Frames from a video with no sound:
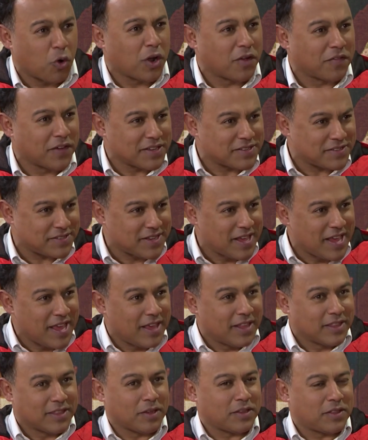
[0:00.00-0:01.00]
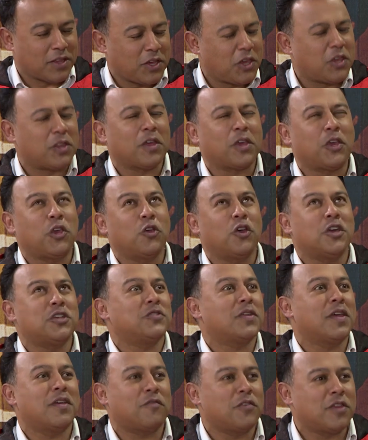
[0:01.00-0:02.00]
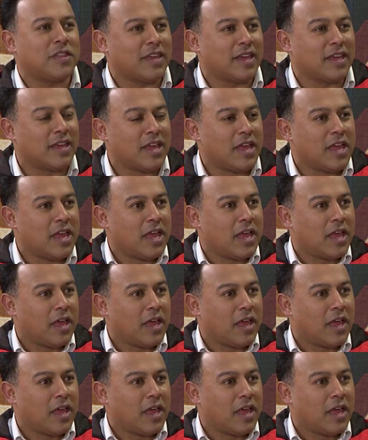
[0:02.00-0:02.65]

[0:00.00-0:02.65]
All of us. The, the, the cure to everything.